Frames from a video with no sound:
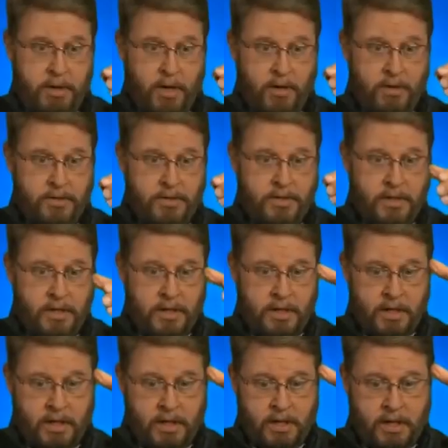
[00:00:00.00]
loopholes
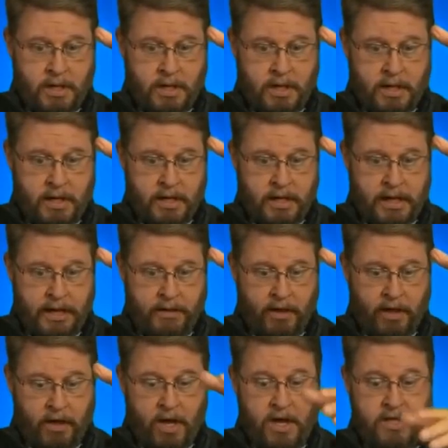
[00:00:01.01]

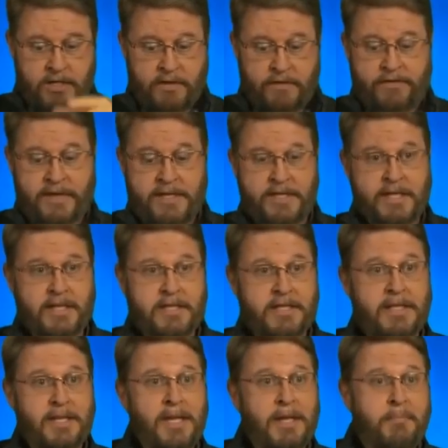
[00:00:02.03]
in the laws of
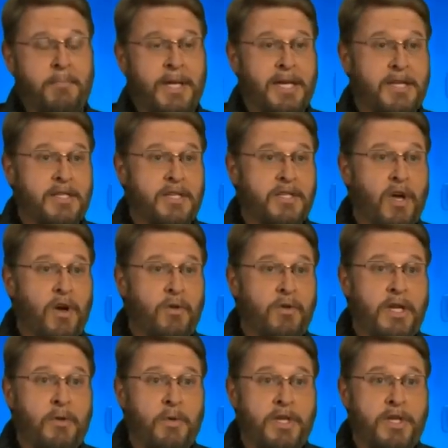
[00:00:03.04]
physics, because it's
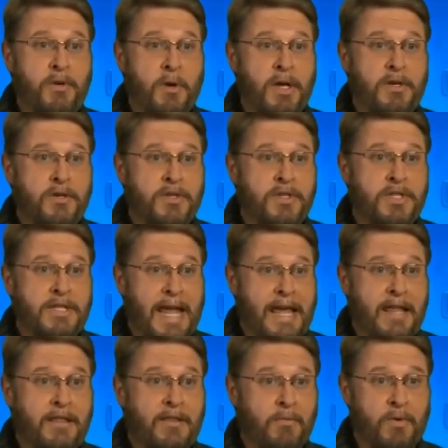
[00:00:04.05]
only when you
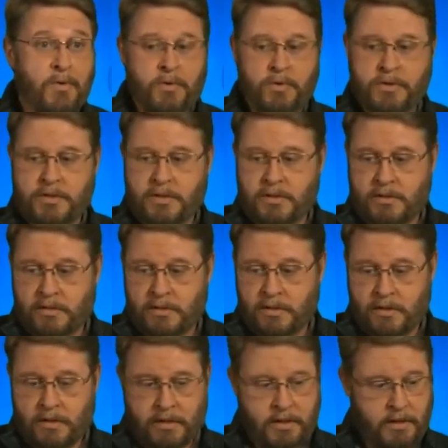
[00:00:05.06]
understand the rules
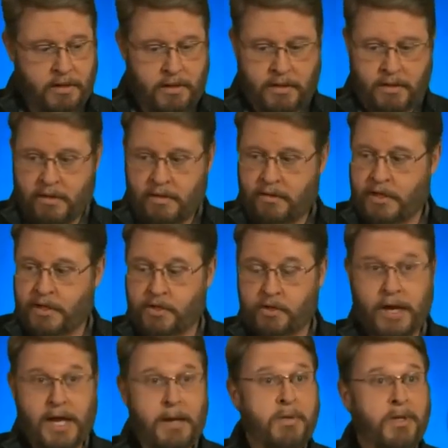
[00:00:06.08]

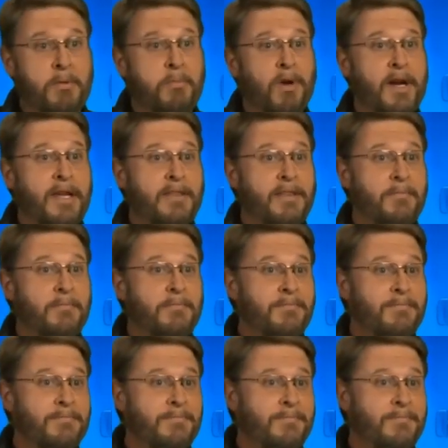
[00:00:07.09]
that you're able to break them.